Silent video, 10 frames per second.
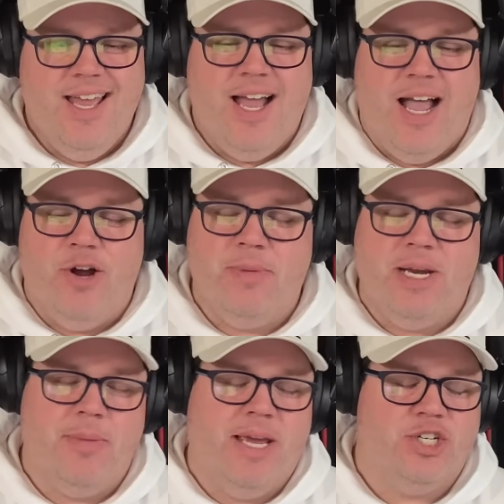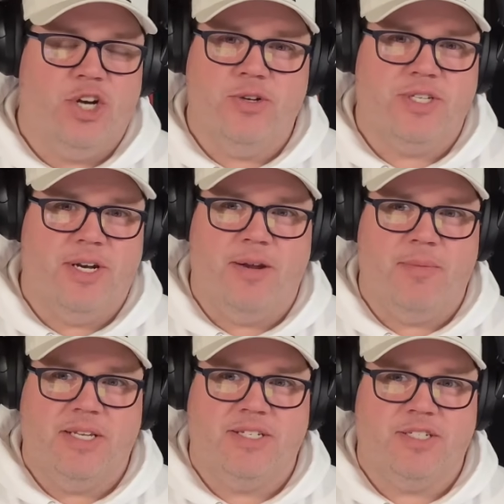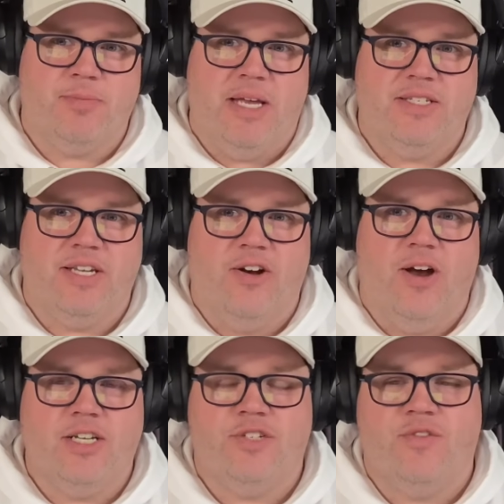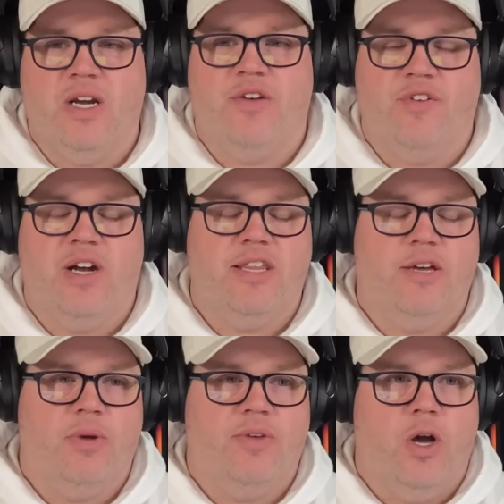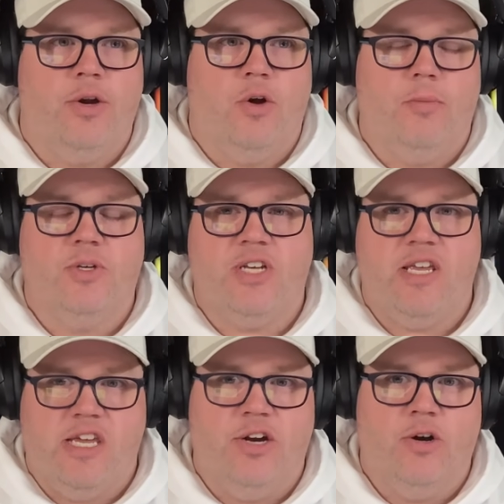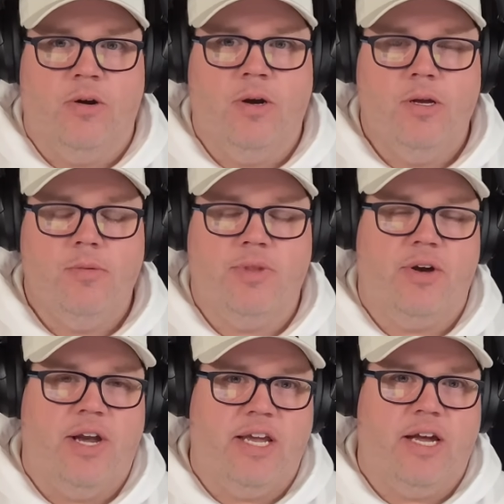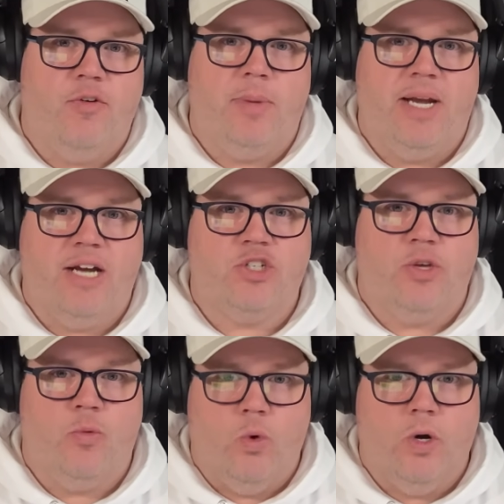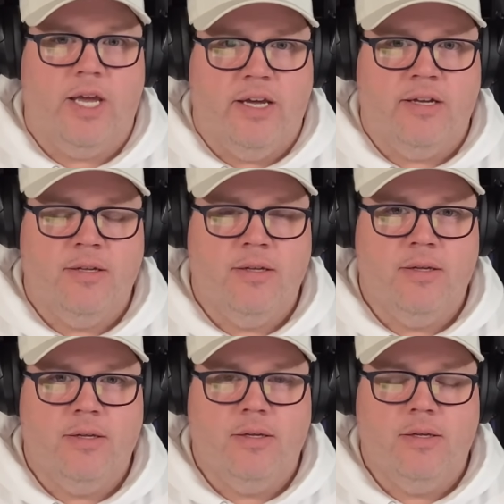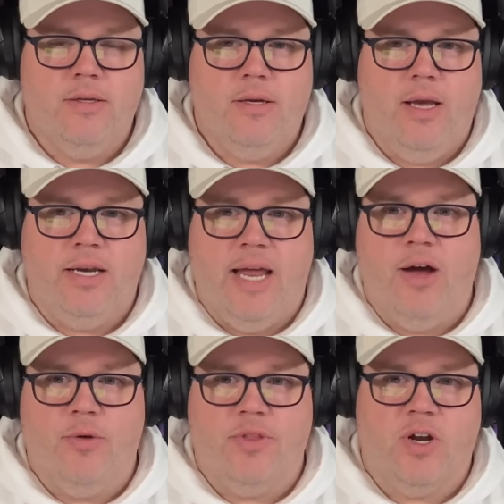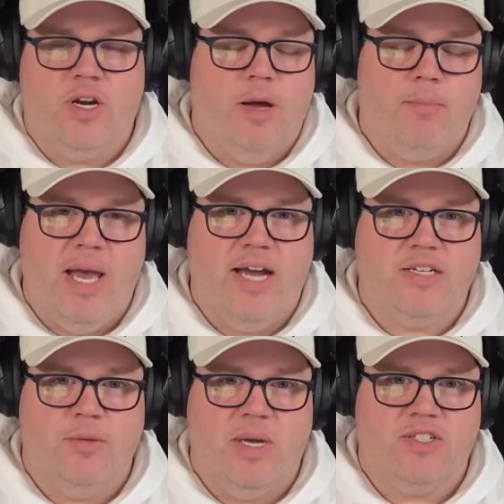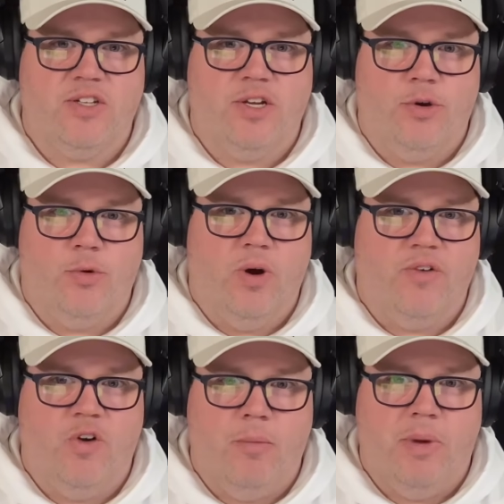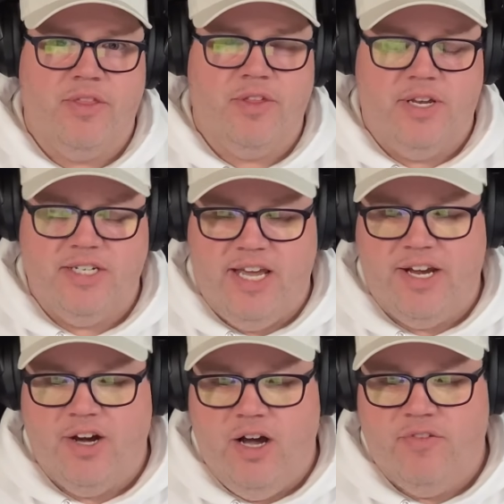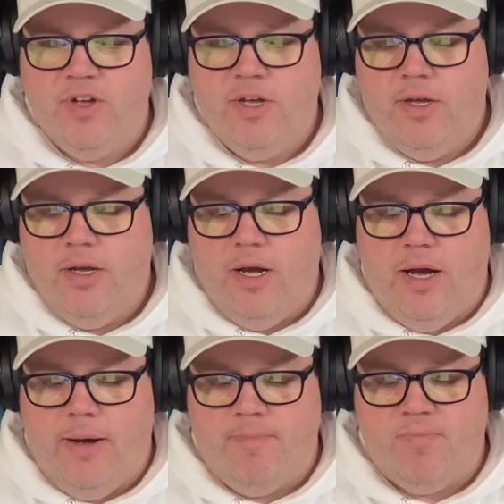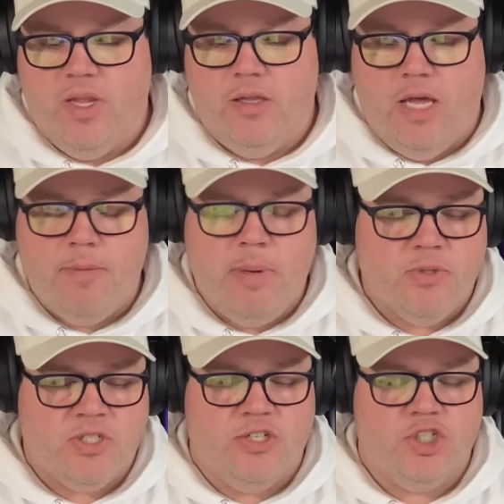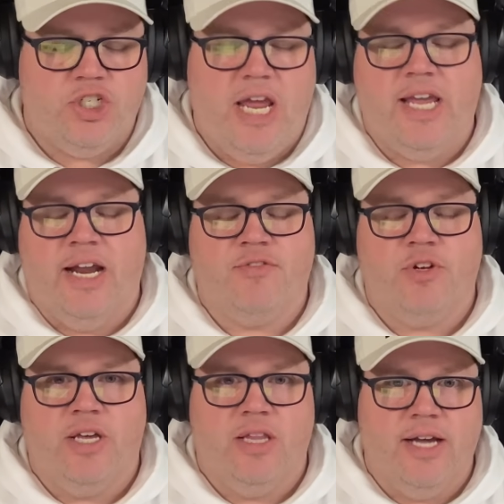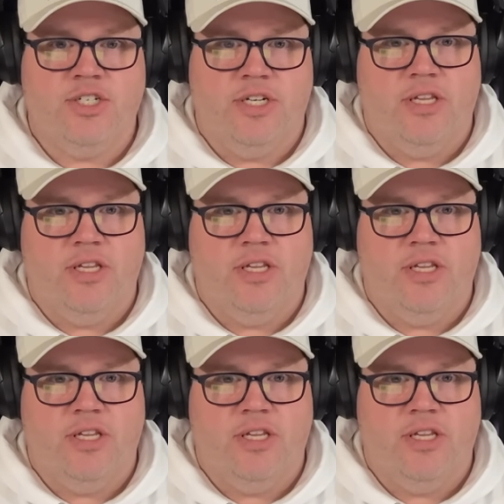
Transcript: I don't mean to make jokes at anybody's expense here. I just find it funny that we've gone almost a year without any government actually working. And now they're going to come back to basically go to work for a month and then take off. A lot of people still shaken after the election.